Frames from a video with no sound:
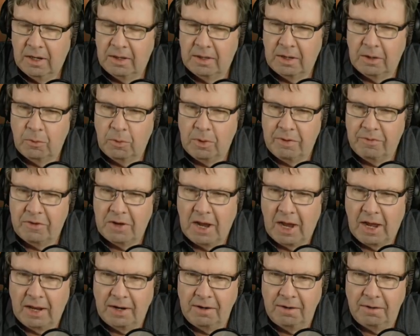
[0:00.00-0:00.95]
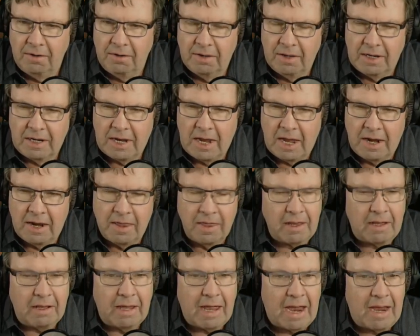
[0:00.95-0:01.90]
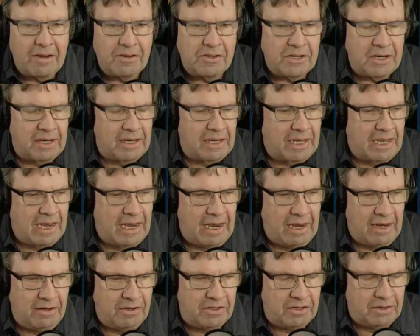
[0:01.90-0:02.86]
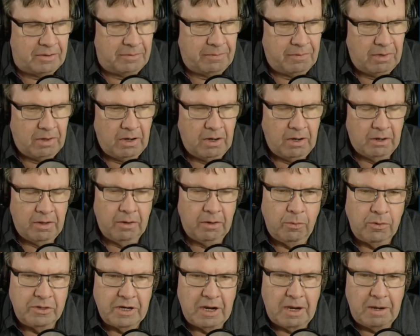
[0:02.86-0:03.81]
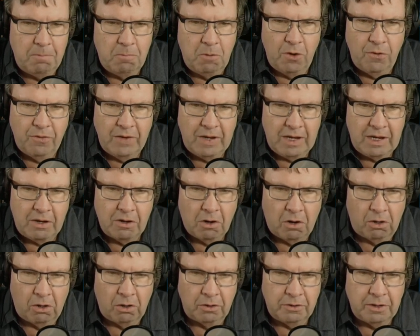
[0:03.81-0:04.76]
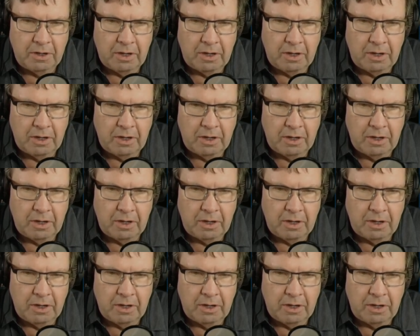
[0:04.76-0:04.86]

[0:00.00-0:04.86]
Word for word: we've got the classic case. There was a movie called